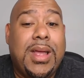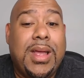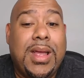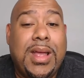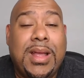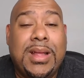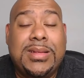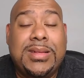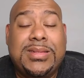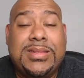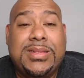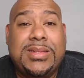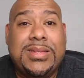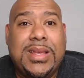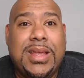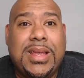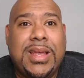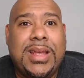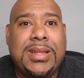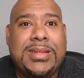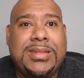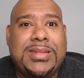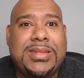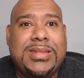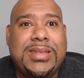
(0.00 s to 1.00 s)

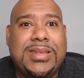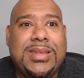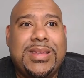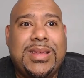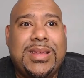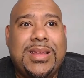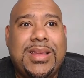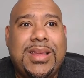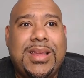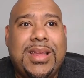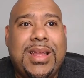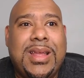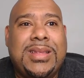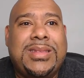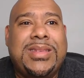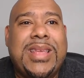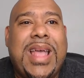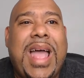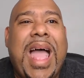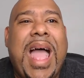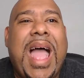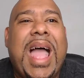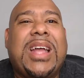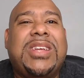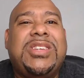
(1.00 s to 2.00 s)
it's
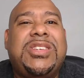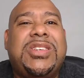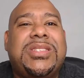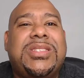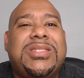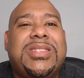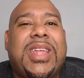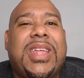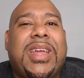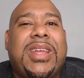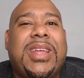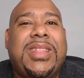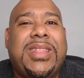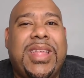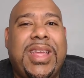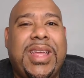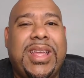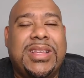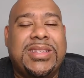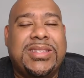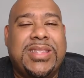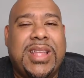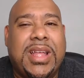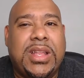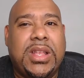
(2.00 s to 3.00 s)
actions like
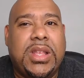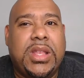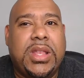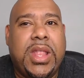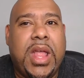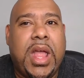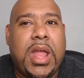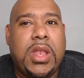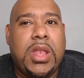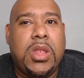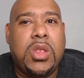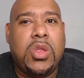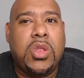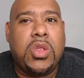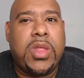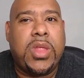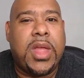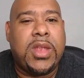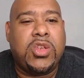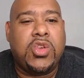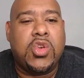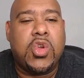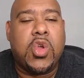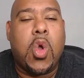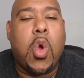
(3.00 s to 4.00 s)
these
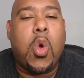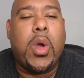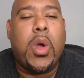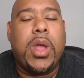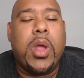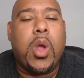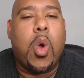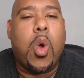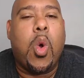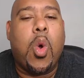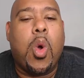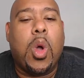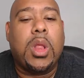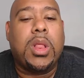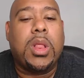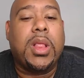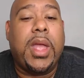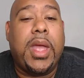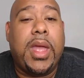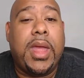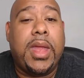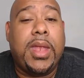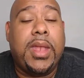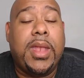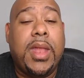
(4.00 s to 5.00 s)
that you're going all
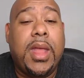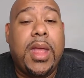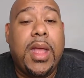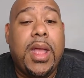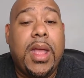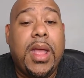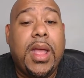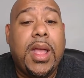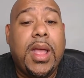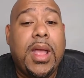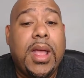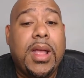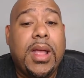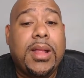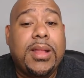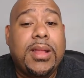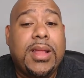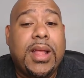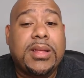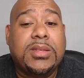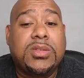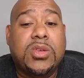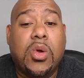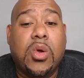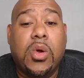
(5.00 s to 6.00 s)
in
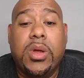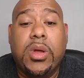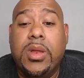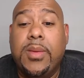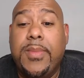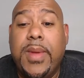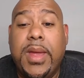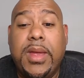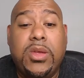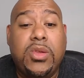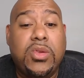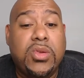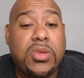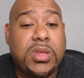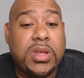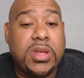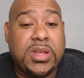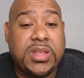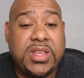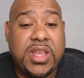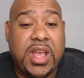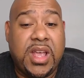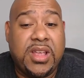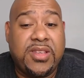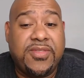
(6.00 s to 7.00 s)
that's going to make you
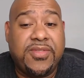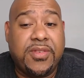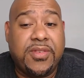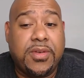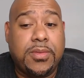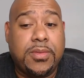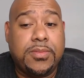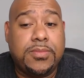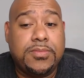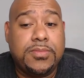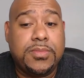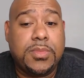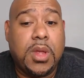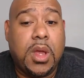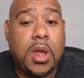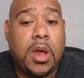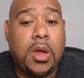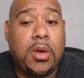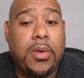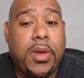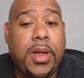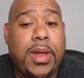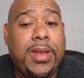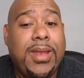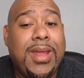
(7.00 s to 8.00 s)
successful.
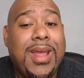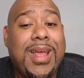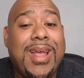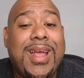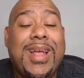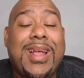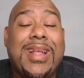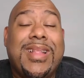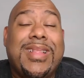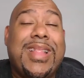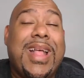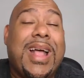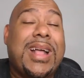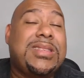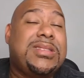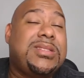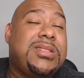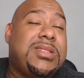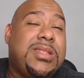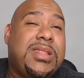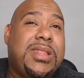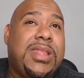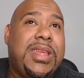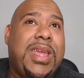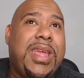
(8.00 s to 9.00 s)
All right.
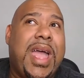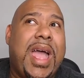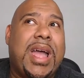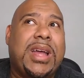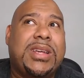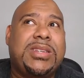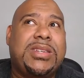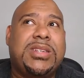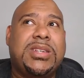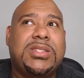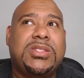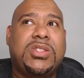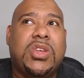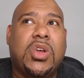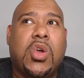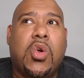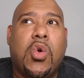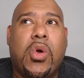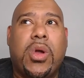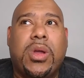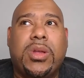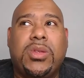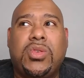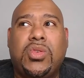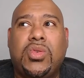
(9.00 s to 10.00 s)
That's the actions are
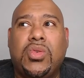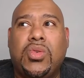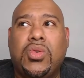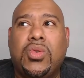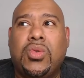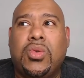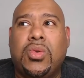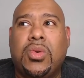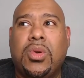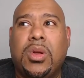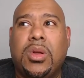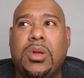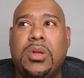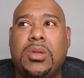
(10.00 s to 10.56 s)
going to